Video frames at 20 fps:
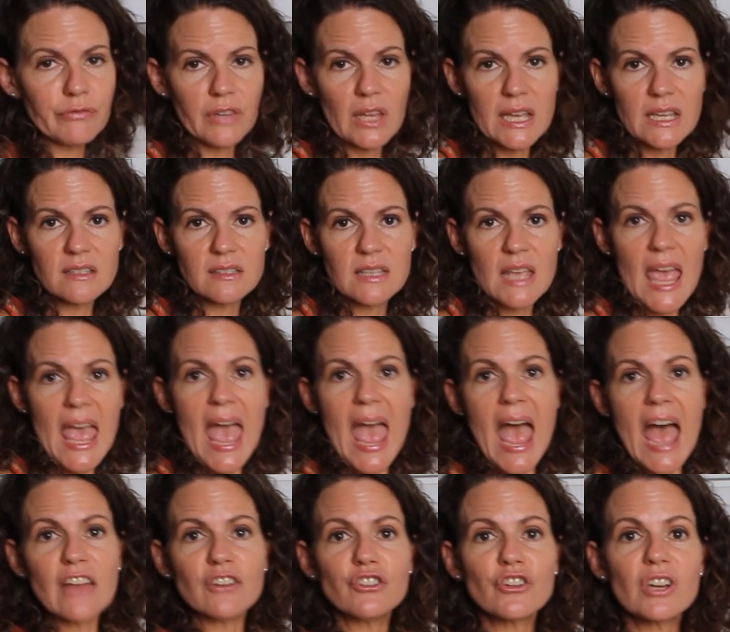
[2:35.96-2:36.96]
flakes,
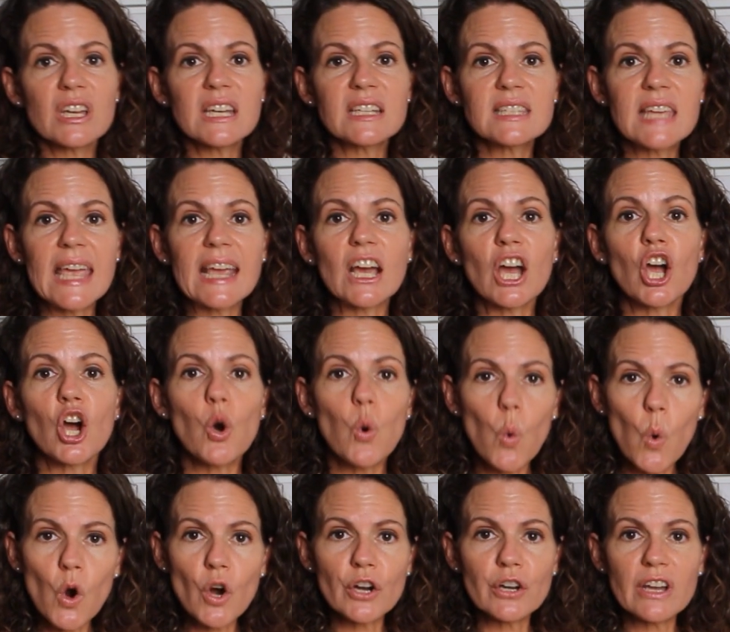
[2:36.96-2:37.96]
and you're going to take a
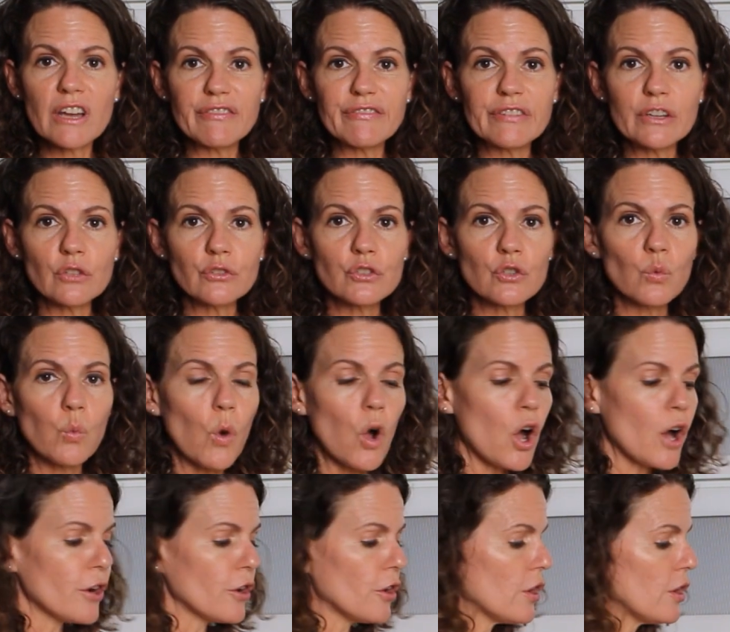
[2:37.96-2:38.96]
quart of filtered
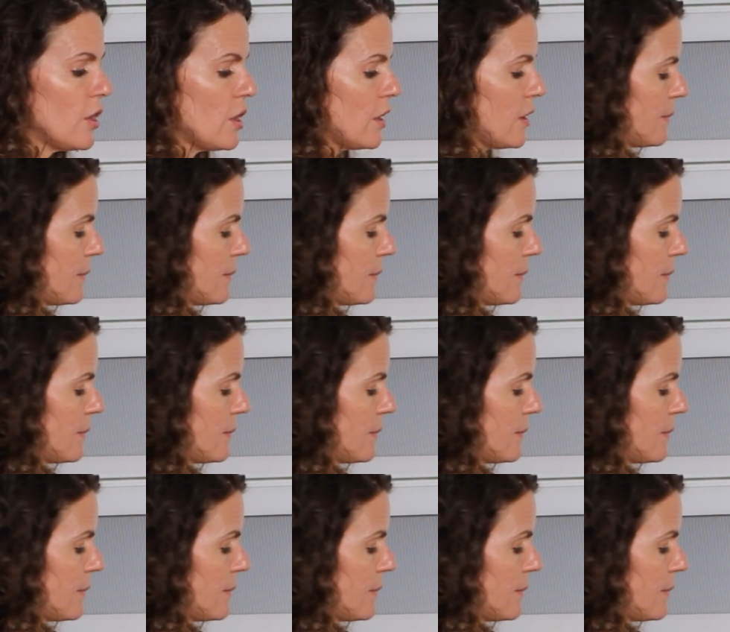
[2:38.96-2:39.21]
water.